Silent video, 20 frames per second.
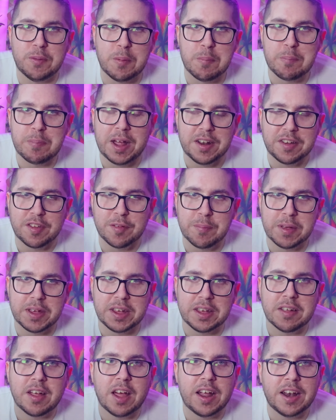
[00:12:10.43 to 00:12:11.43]
I went back to
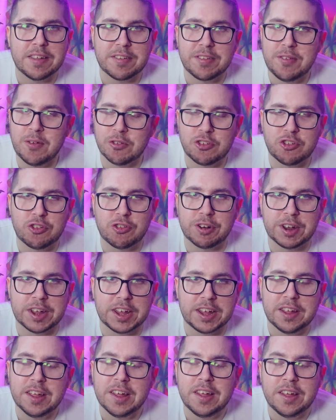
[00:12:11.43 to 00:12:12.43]
meat, and it's not
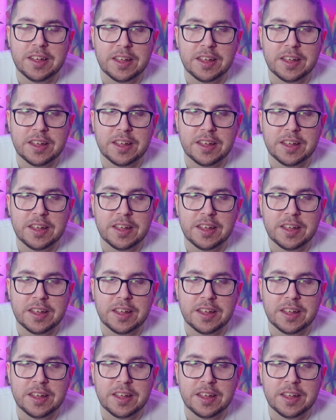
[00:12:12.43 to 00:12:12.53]
stringy.